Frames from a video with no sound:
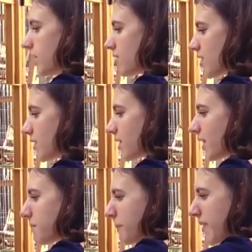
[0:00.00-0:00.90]
Yoshi,
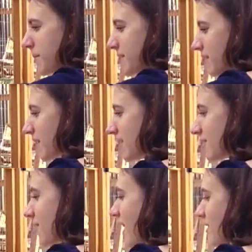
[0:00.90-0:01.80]
they're like babies. You have to like
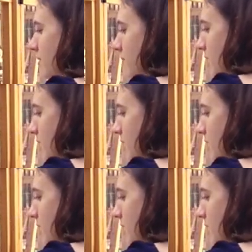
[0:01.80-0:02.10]
distract them.